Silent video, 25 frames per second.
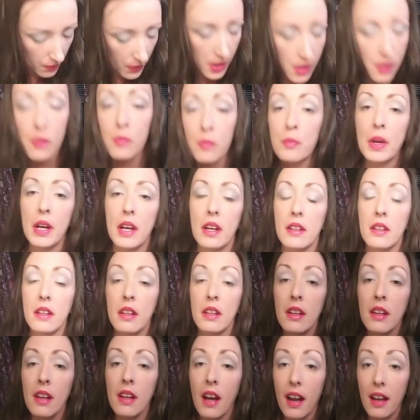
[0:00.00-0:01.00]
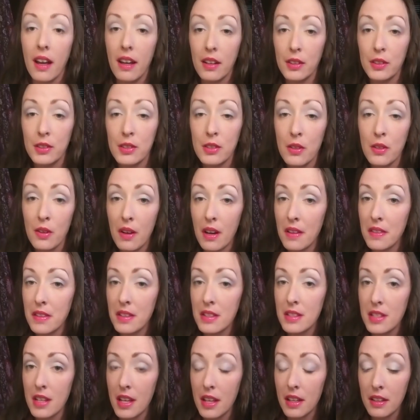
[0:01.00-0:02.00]
But I also on the
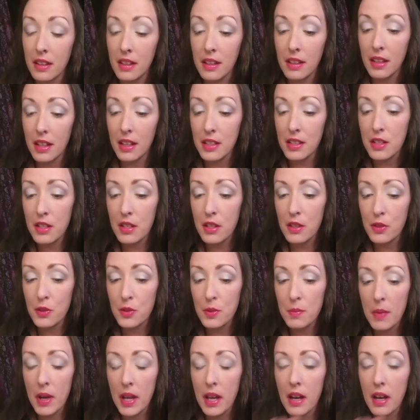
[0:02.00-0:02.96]
daily like to use my